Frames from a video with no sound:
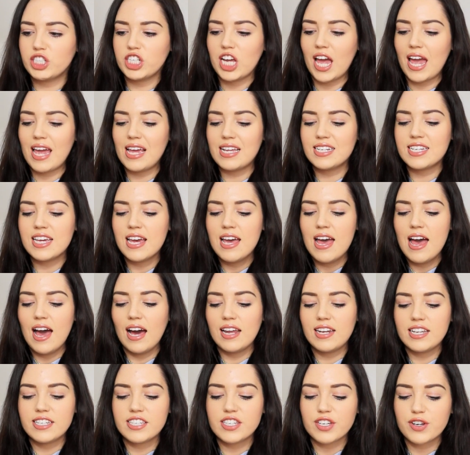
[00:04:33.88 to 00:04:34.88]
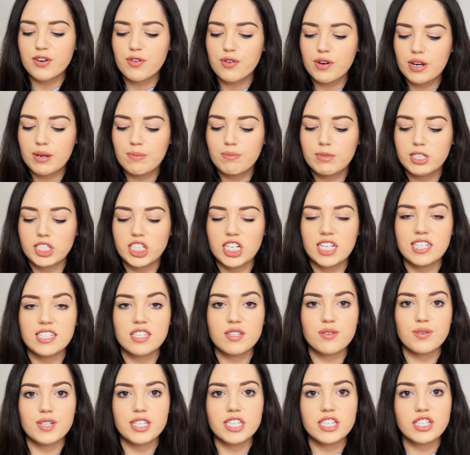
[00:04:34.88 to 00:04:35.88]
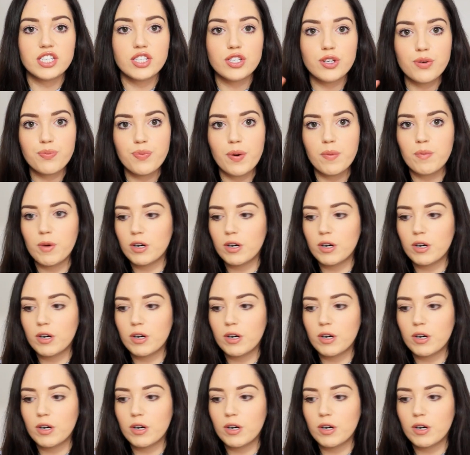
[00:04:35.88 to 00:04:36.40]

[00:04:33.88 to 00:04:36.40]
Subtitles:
shade, and it's a cream sheen, so it's super